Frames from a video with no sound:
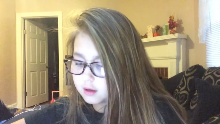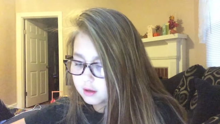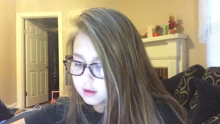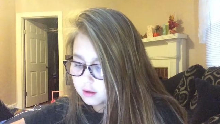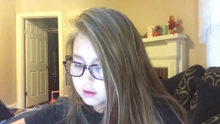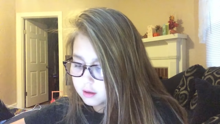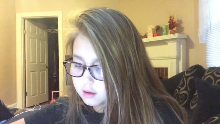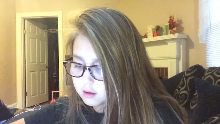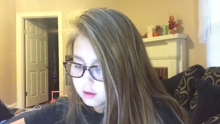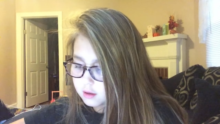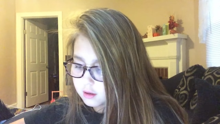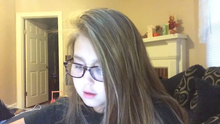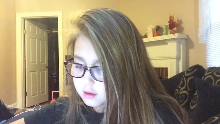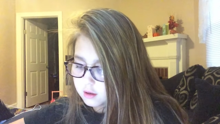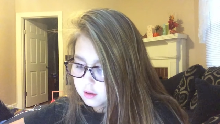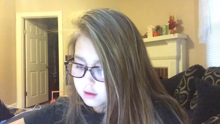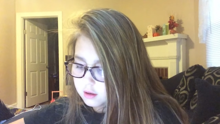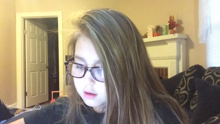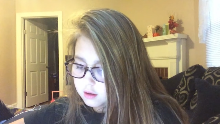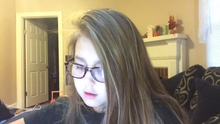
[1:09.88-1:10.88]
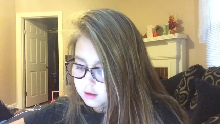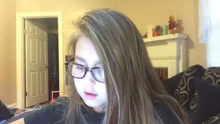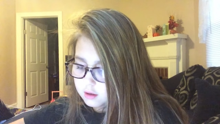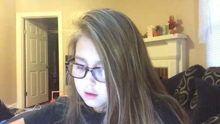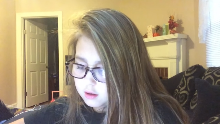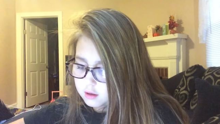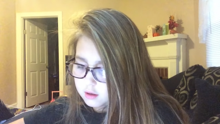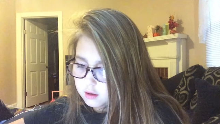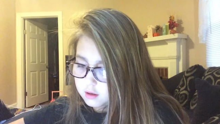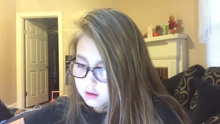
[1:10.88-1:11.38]

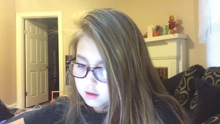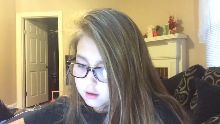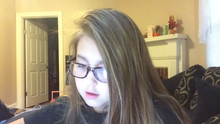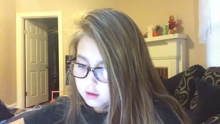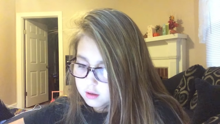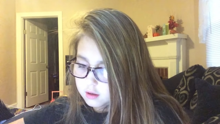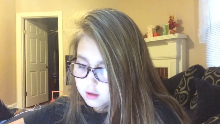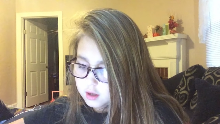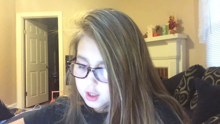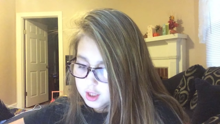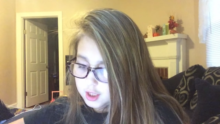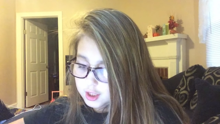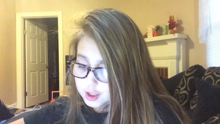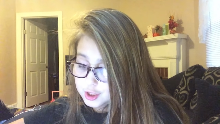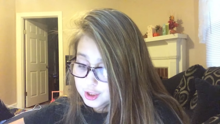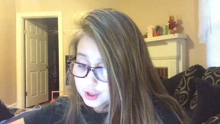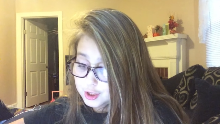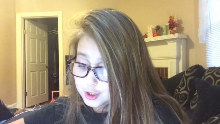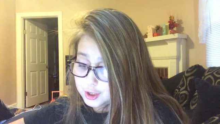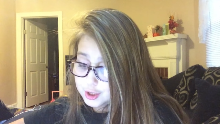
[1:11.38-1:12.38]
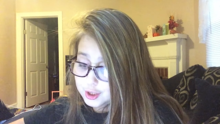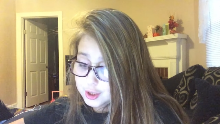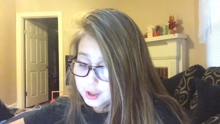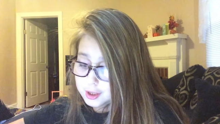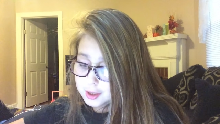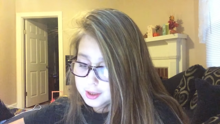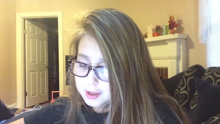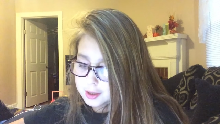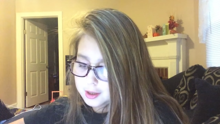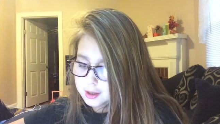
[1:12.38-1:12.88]

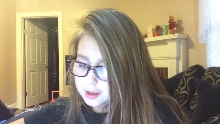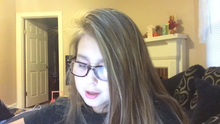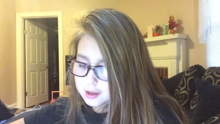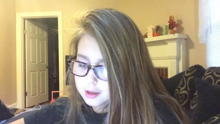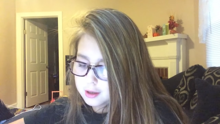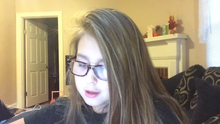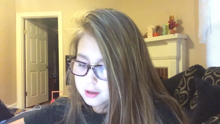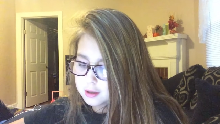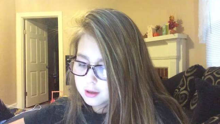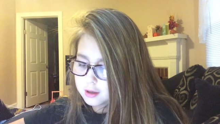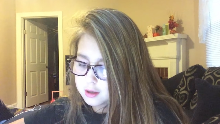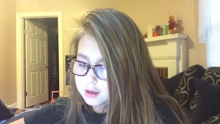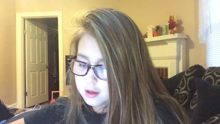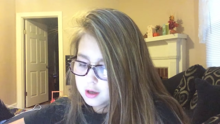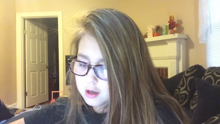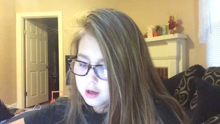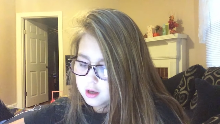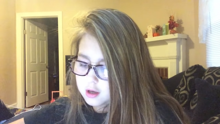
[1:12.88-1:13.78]
No one is speaking in this clip.